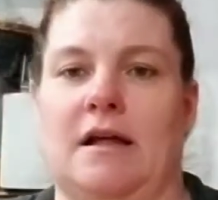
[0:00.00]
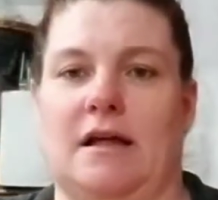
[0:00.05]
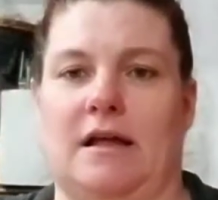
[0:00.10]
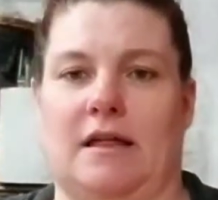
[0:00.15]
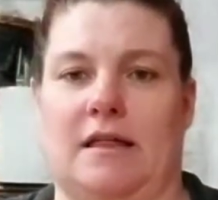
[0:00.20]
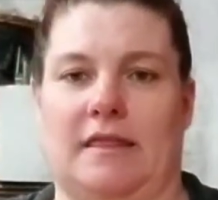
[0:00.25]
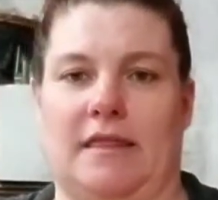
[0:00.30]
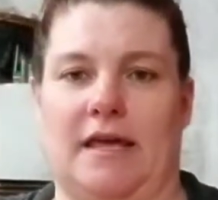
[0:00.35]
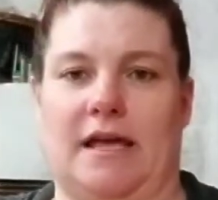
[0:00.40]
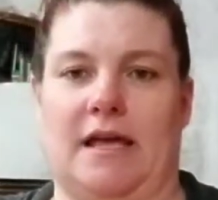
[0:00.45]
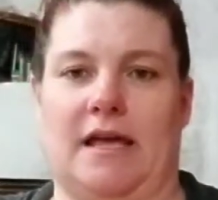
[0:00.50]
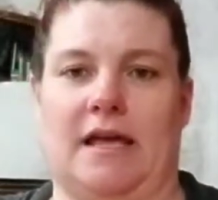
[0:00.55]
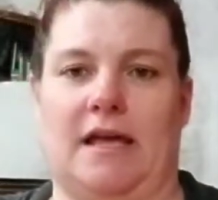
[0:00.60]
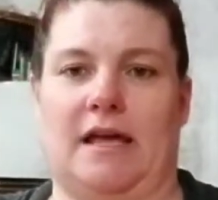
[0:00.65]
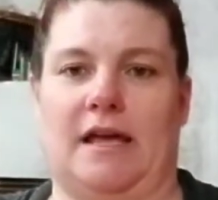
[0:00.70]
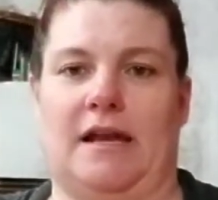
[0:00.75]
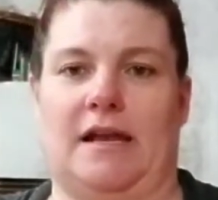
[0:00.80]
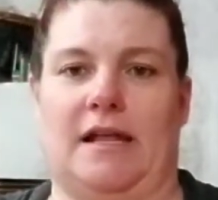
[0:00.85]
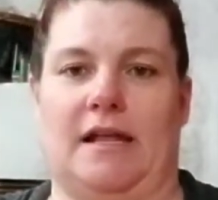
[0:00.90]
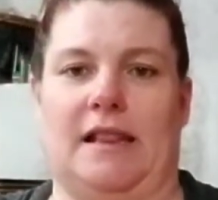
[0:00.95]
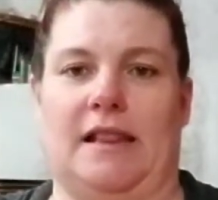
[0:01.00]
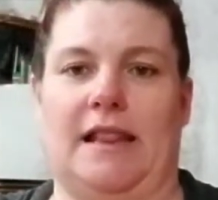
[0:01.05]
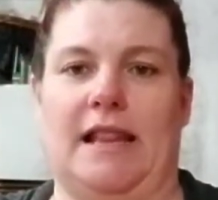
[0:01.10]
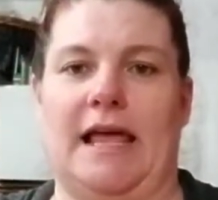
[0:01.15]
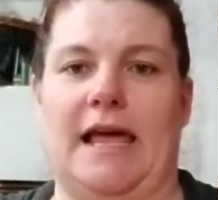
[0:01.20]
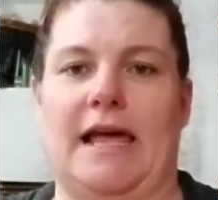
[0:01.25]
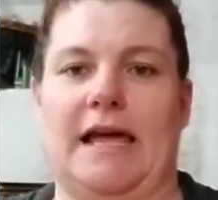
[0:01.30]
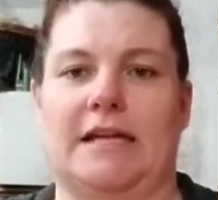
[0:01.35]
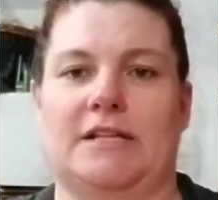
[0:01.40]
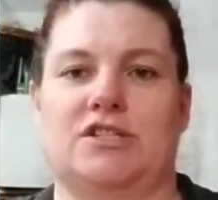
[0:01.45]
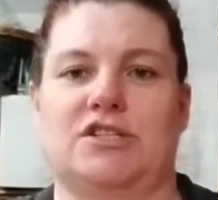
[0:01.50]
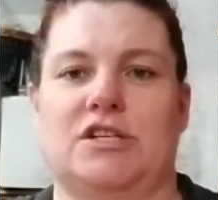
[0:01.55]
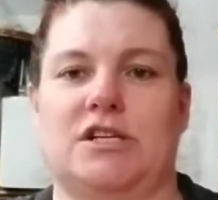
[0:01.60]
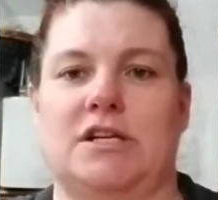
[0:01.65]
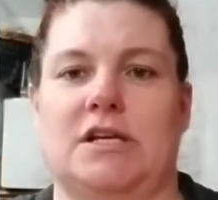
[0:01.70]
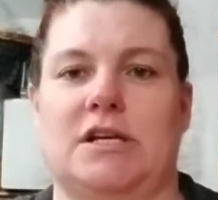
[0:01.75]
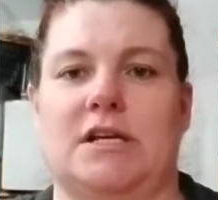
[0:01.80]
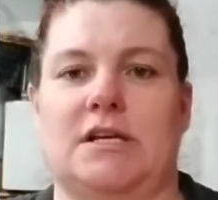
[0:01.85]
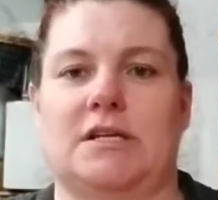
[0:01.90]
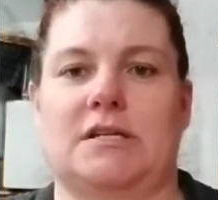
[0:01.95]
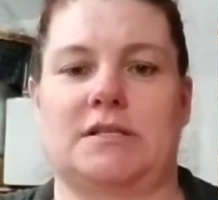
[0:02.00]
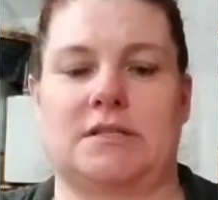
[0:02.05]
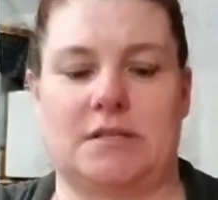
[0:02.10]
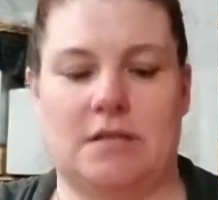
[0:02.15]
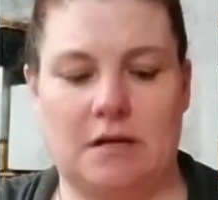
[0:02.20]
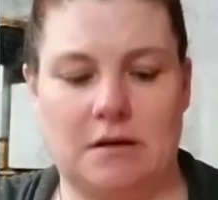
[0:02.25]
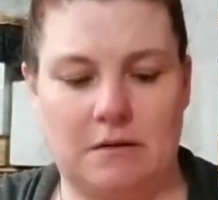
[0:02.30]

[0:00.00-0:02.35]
And then it latches.